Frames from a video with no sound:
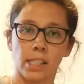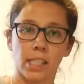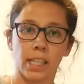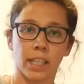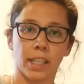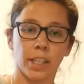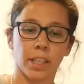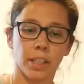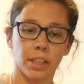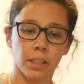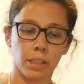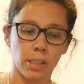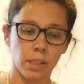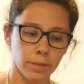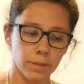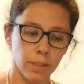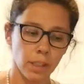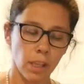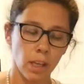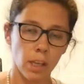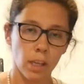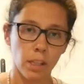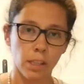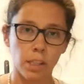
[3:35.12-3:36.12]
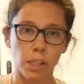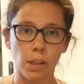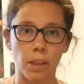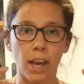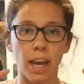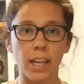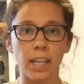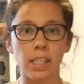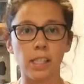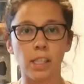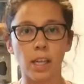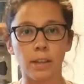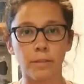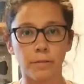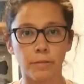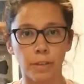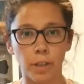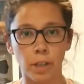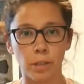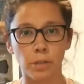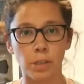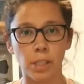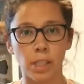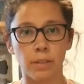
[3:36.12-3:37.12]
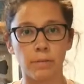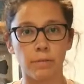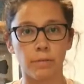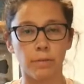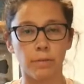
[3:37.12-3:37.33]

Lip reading: stickers. So that is our frozen